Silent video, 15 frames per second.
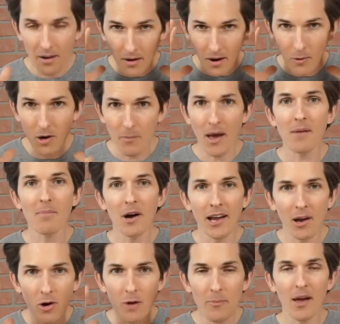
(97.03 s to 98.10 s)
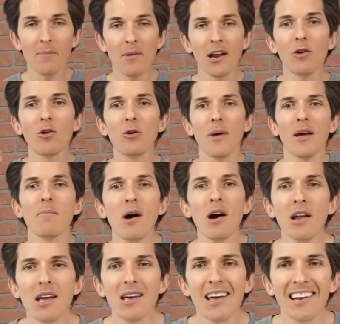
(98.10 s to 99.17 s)
I want to make money, I want to make money, I want to make
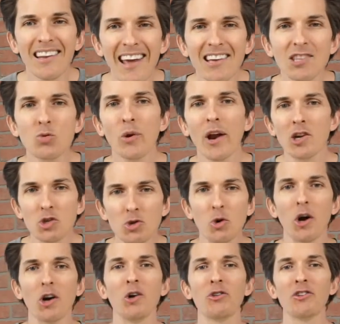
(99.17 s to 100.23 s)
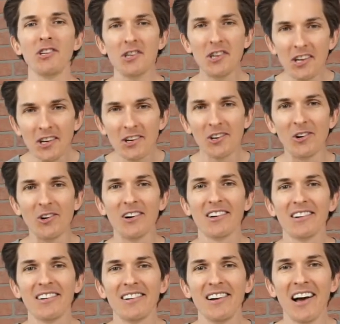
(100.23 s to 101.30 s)
money. And guess what I struggled to do?
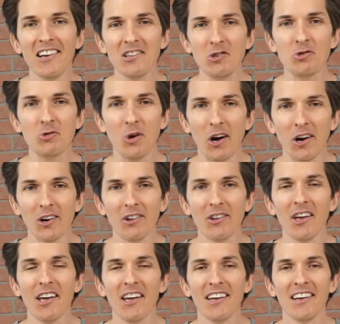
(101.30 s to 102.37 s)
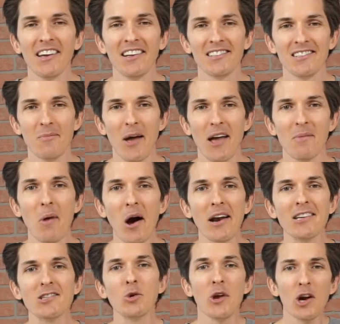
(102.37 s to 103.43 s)
I struggled to make
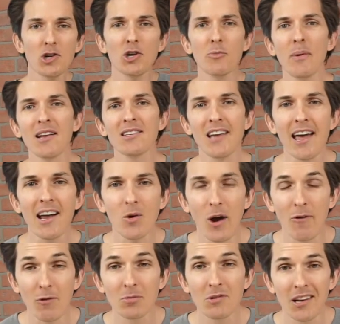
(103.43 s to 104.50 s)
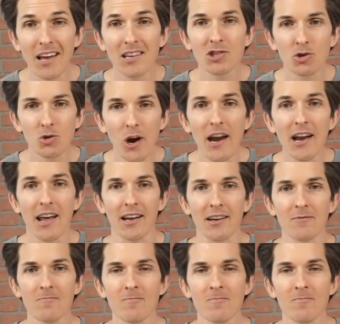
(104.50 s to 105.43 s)
money. So here's your big takeaway from today's training.